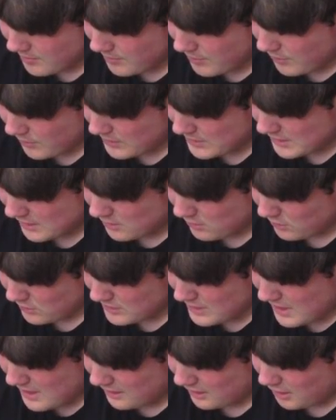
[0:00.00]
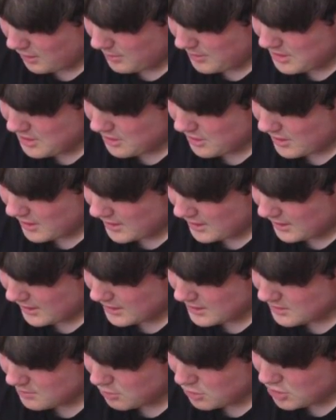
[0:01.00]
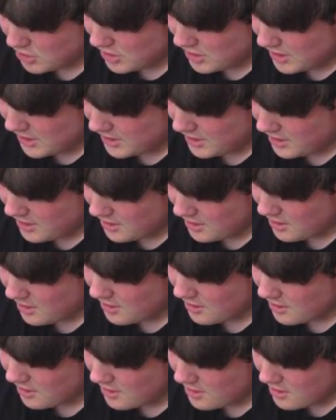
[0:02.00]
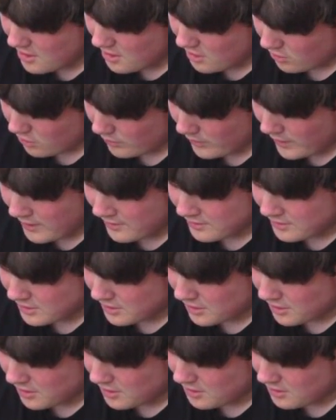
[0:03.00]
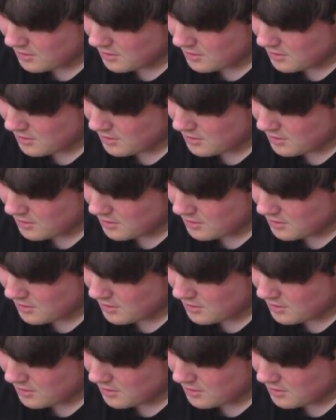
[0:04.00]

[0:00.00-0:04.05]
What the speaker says: But once it cools down a little bit, you can kind of like smush it in around your